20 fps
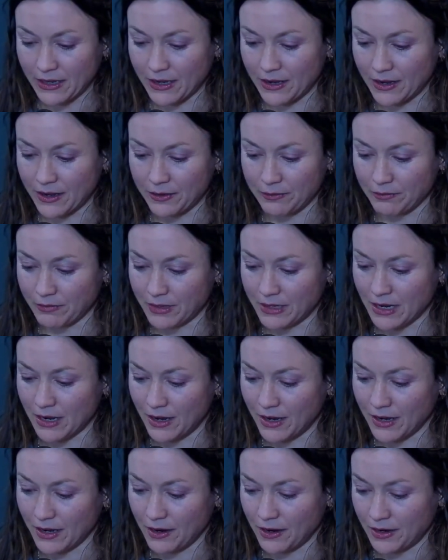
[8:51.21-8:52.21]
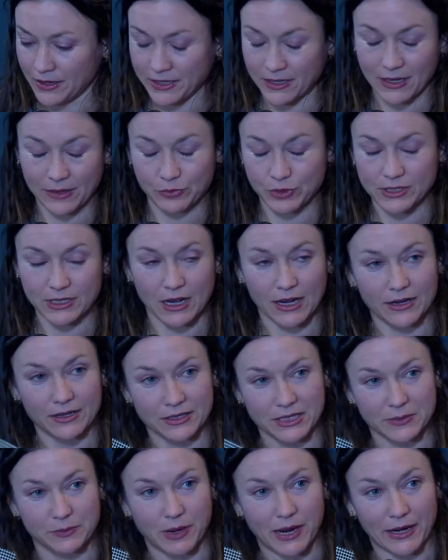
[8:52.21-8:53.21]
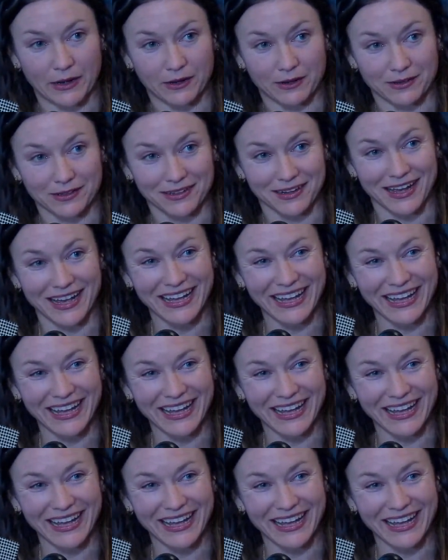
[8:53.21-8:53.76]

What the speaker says: it was uninspired.